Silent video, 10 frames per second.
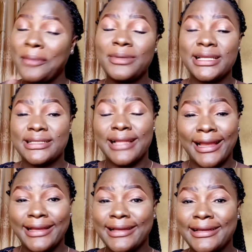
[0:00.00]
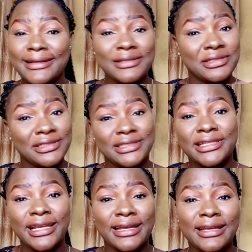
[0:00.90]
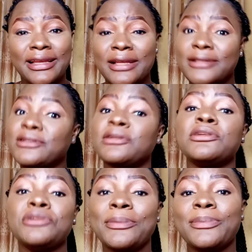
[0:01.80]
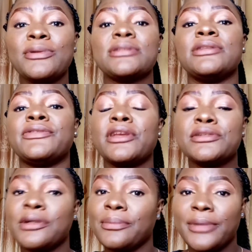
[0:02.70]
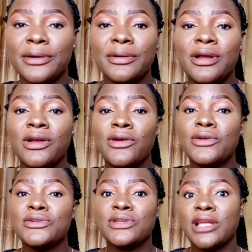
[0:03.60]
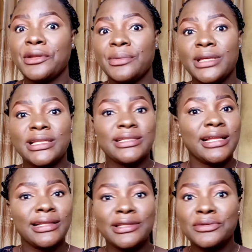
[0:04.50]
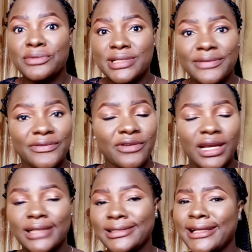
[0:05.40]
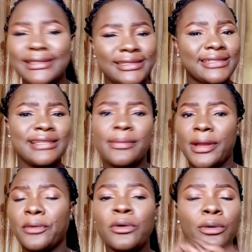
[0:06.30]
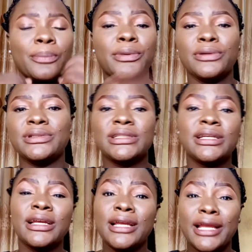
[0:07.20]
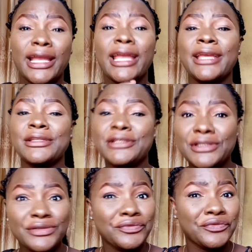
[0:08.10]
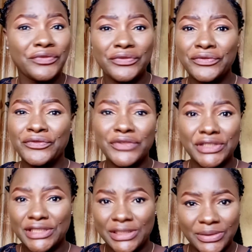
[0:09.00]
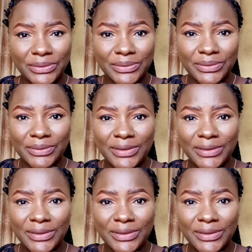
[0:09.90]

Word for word: please like, share, turn on your post notification bell so that you'll be instantly notified anytime I upload a new video.